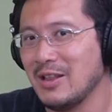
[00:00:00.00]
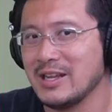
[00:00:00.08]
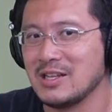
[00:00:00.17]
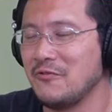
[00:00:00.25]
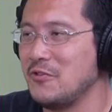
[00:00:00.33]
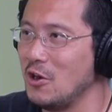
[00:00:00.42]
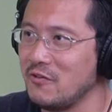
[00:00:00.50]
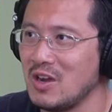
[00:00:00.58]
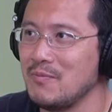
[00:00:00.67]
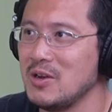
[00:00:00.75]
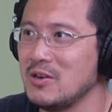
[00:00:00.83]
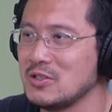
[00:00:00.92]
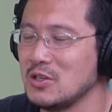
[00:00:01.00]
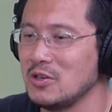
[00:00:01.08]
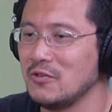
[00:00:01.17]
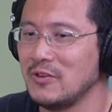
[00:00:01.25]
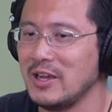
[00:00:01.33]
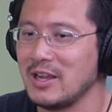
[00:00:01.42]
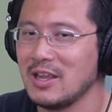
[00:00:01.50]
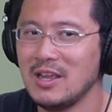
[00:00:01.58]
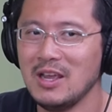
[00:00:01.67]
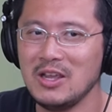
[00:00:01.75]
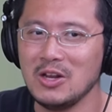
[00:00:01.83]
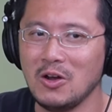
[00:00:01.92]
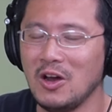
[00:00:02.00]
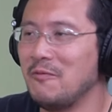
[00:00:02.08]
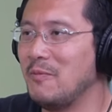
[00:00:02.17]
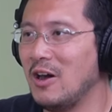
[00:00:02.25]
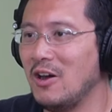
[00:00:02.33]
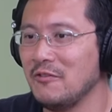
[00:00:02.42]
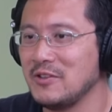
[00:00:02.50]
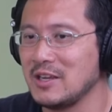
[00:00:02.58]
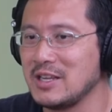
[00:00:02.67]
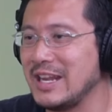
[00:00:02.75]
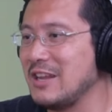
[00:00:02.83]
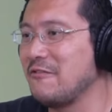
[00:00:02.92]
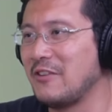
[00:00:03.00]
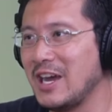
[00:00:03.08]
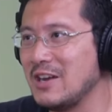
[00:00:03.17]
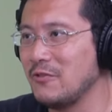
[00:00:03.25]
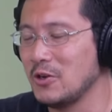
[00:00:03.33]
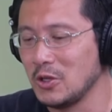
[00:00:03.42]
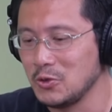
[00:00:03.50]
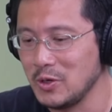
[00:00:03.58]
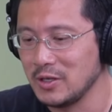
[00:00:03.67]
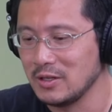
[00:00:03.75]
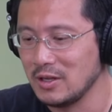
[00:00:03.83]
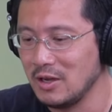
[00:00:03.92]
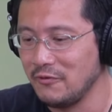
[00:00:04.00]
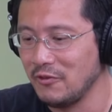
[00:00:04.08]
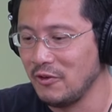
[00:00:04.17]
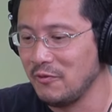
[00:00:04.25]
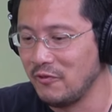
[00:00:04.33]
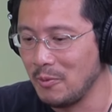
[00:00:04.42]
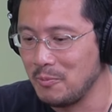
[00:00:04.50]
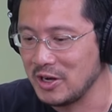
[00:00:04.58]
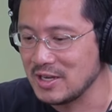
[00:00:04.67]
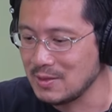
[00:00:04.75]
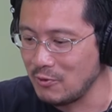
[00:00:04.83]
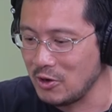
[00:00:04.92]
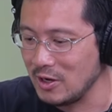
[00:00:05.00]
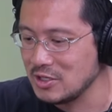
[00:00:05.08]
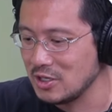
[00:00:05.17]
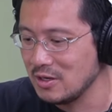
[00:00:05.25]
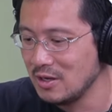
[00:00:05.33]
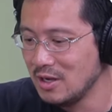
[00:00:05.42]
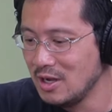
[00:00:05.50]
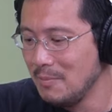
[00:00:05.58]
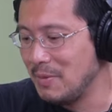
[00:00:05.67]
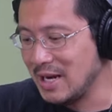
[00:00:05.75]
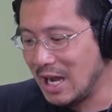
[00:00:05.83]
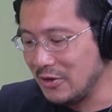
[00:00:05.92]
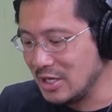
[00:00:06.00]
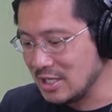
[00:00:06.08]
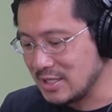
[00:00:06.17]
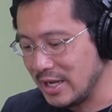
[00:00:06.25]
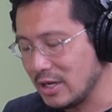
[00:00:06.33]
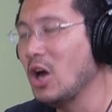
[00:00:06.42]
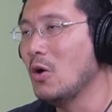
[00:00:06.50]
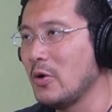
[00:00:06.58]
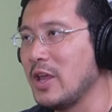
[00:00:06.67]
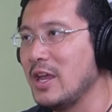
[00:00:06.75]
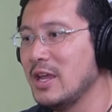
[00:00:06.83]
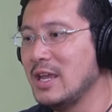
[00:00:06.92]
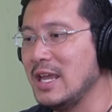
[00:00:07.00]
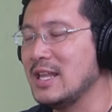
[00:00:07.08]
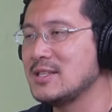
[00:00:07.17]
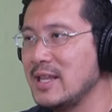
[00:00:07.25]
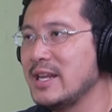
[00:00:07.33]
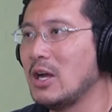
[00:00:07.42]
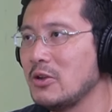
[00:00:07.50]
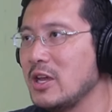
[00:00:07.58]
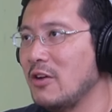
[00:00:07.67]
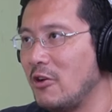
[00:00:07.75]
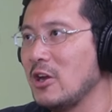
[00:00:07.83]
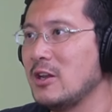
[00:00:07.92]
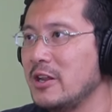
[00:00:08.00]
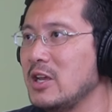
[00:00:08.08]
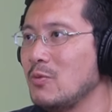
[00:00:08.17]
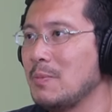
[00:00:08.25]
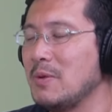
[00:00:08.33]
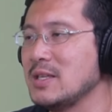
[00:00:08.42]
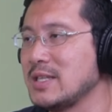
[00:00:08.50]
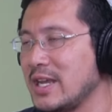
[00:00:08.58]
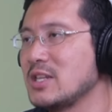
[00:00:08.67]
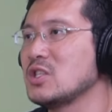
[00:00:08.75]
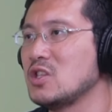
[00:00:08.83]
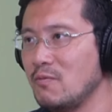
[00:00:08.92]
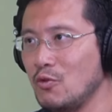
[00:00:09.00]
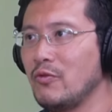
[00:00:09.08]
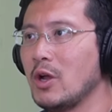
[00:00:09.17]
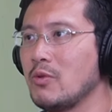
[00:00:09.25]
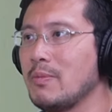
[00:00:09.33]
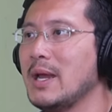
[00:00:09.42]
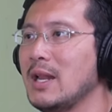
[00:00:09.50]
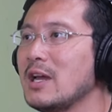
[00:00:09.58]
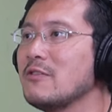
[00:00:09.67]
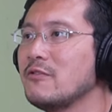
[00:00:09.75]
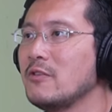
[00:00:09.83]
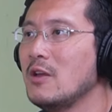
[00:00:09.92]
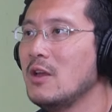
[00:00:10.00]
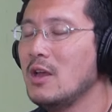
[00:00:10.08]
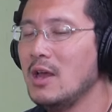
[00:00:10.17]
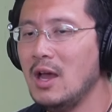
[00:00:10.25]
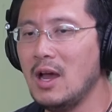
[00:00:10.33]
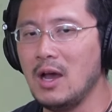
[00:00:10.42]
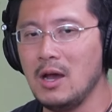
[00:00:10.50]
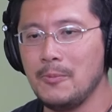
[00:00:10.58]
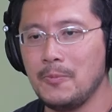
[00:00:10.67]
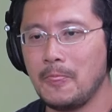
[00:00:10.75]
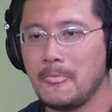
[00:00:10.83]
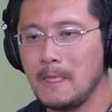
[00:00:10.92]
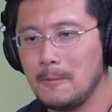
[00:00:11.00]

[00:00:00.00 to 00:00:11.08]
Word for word: like the fear of government sort of like, you know, of, of like getting fined for not doing, uh, for, for, for breaking some regulation. But now they just like, oh, okay, it's laid out here very clearly in one place. I can just sort of move on with my life. Um,